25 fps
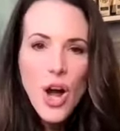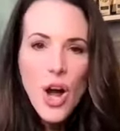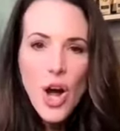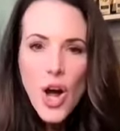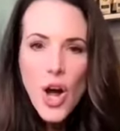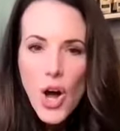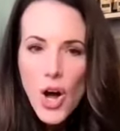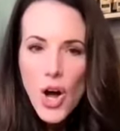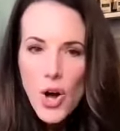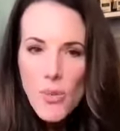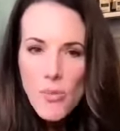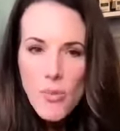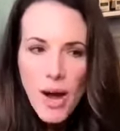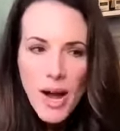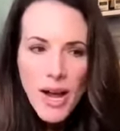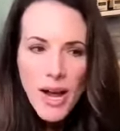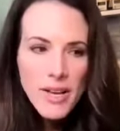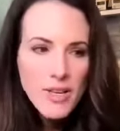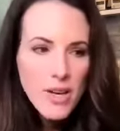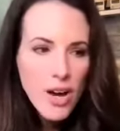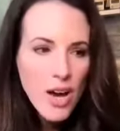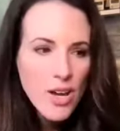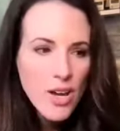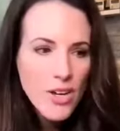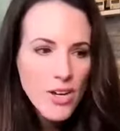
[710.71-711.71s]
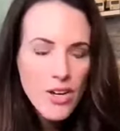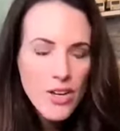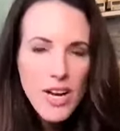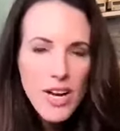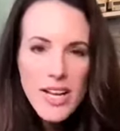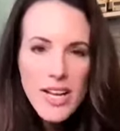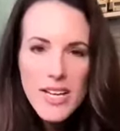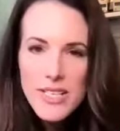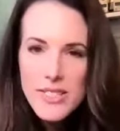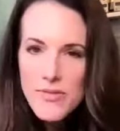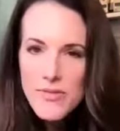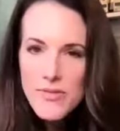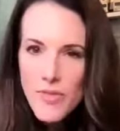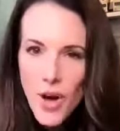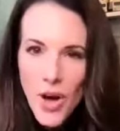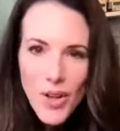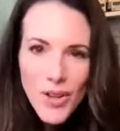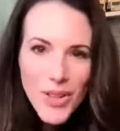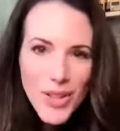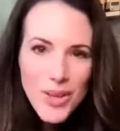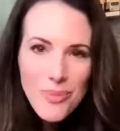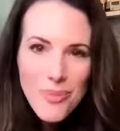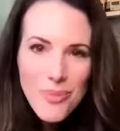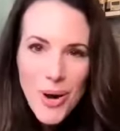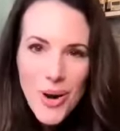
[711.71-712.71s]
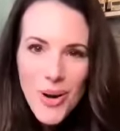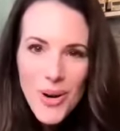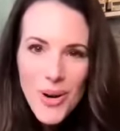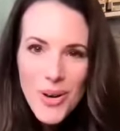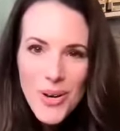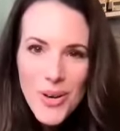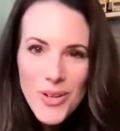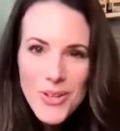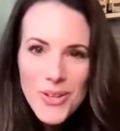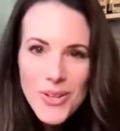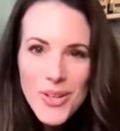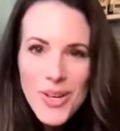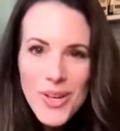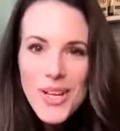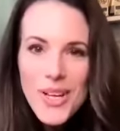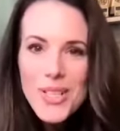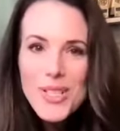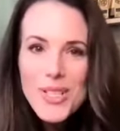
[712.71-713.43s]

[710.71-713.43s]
oh, my daughter has volleyball